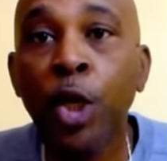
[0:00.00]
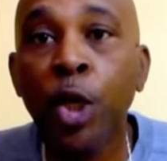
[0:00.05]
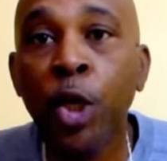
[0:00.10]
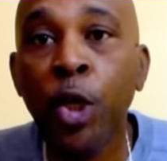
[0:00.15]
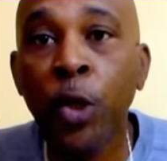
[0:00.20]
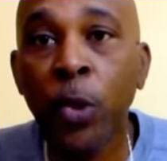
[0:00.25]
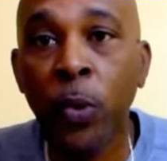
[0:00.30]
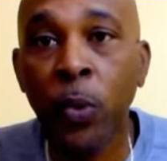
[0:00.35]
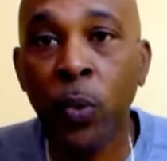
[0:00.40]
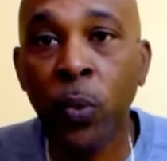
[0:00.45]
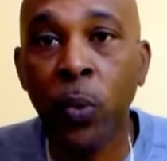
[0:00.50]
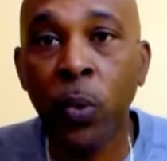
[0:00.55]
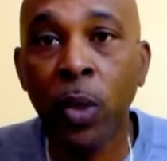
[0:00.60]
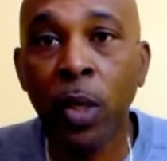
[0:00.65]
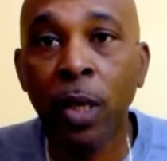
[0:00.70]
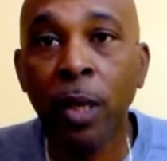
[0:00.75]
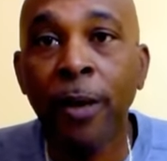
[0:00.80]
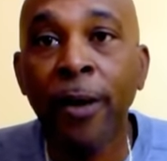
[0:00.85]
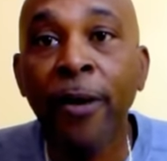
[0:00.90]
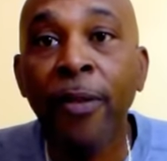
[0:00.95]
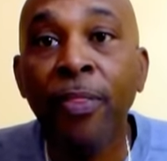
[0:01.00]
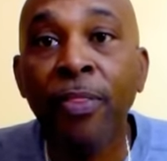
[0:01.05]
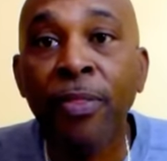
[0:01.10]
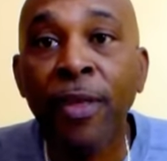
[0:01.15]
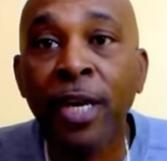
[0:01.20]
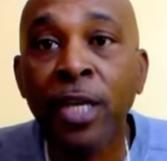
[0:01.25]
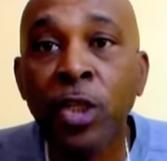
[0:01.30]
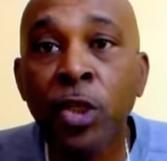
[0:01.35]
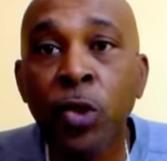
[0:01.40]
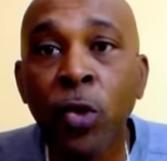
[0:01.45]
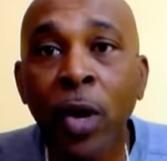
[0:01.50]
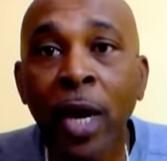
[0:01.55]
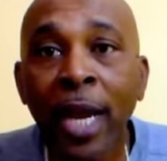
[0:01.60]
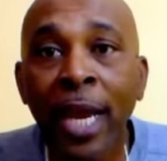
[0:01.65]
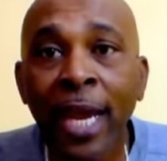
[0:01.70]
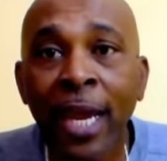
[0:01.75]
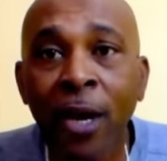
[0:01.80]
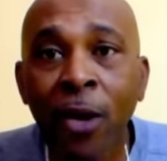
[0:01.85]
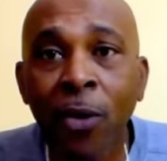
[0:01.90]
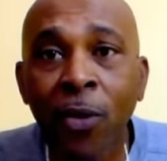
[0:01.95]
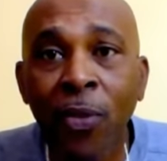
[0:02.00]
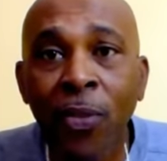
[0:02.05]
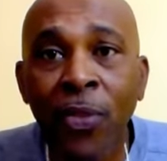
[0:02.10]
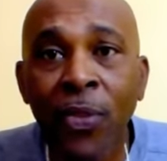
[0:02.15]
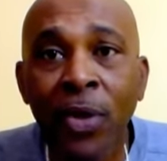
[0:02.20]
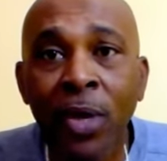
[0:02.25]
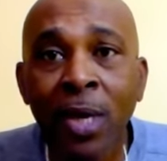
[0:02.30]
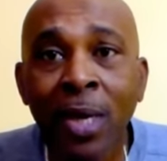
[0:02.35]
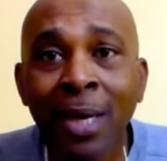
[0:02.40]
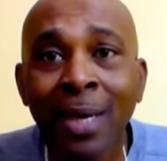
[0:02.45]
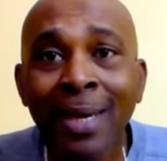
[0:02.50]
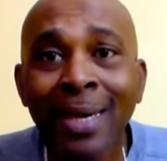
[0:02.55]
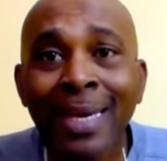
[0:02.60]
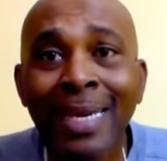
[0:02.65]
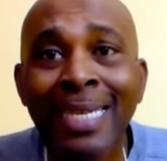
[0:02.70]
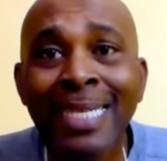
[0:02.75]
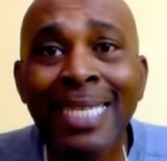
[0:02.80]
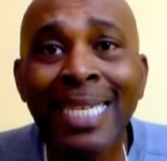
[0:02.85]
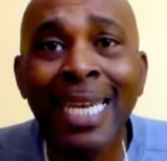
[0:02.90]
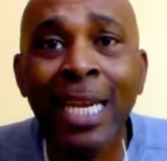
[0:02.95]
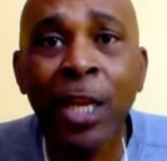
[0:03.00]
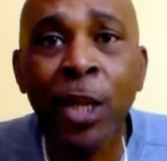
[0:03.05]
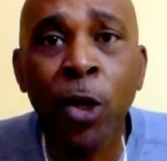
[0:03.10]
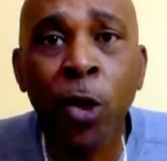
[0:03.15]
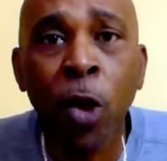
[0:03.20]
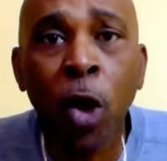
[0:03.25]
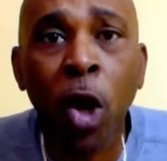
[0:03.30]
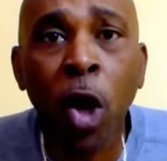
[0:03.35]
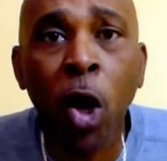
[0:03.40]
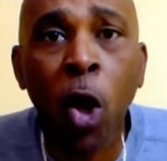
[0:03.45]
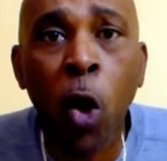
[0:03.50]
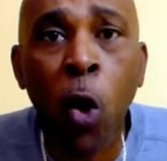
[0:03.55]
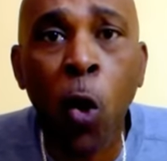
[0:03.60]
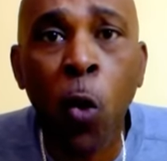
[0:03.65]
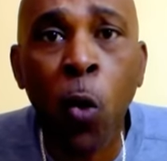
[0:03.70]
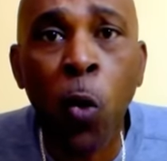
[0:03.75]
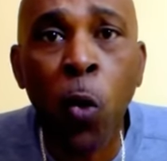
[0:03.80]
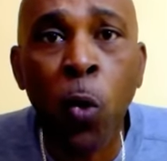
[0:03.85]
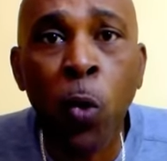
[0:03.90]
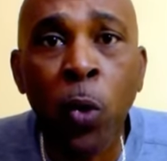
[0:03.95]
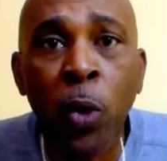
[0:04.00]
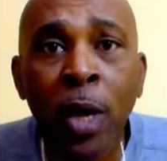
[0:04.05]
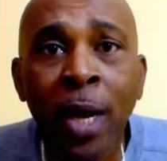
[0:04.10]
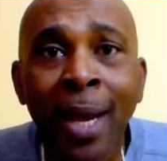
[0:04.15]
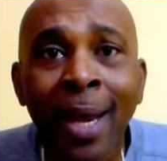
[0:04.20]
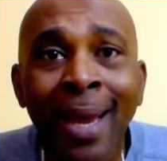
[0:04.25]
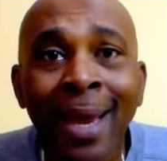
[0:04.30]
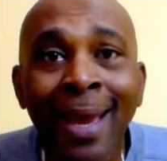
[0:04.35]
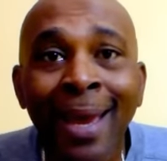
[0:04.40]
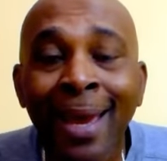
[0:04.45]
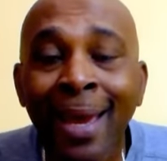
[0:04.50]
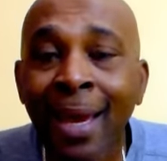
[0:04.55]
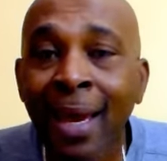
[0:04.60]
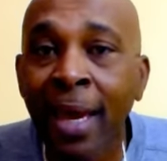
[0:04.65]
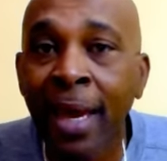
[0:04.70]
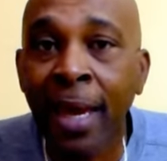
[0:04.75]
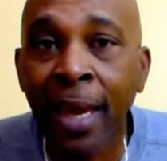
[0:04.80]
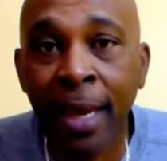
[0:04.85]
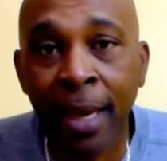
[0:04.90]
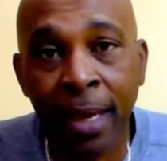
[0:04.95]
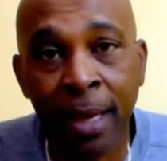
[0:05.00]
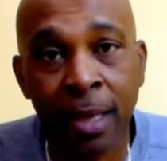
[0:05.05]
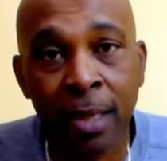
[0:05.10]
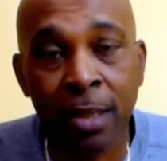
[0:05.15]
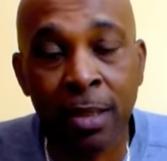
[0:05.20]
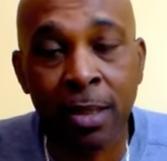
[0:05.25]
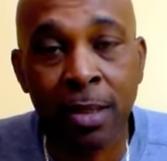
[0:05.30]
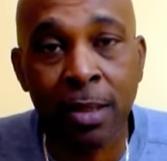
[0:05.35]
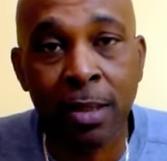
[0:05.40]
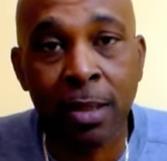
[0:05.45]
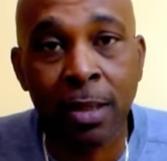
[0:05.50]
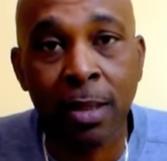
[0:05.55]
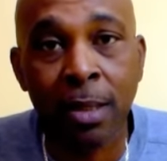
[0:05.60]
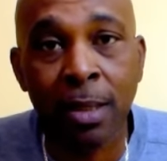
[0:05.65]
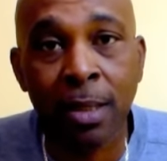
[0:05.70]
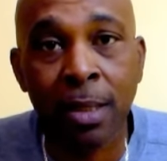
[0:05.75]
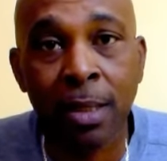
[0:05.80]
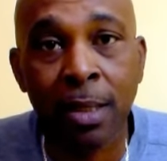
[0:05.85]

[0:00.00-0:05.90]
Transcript: You, that your health is in your own hands.